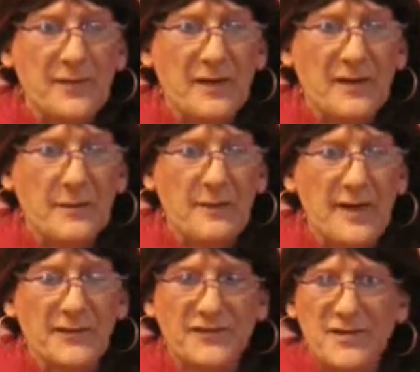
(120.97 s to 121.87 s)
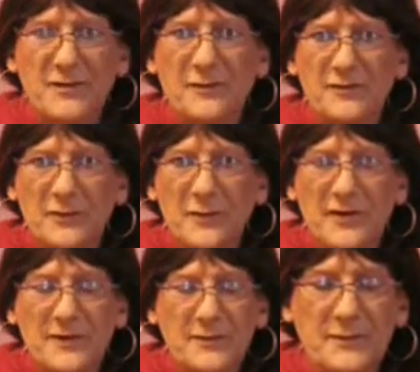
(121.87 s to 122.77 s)
Hence gender
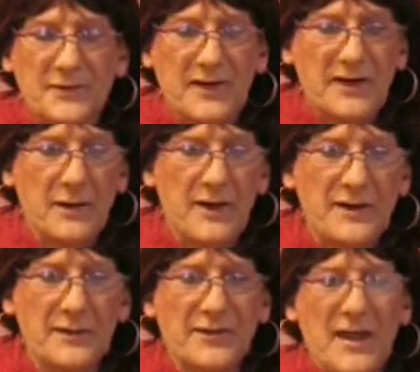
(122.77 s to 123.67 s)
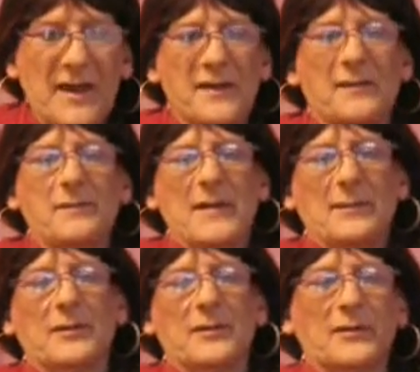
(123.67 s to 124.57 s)
fluid. Okay, now I understand if
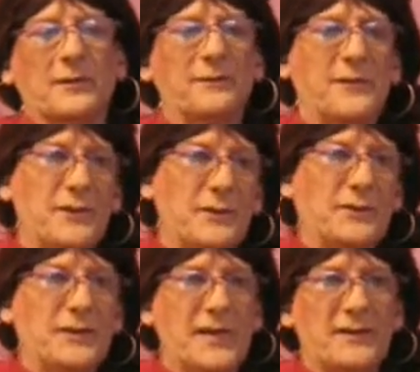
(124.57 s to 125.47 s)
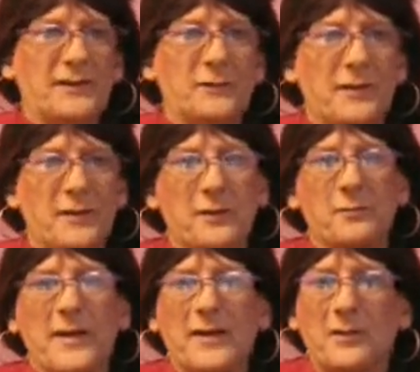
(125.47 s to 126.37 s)
people are confused as to whether they're
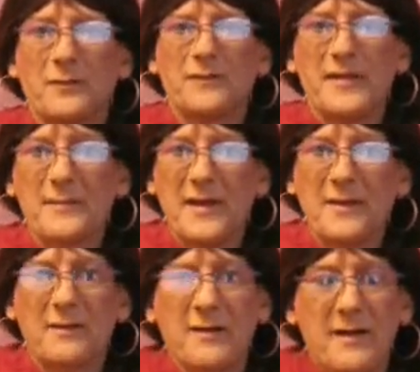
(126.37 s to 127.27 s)
male or female.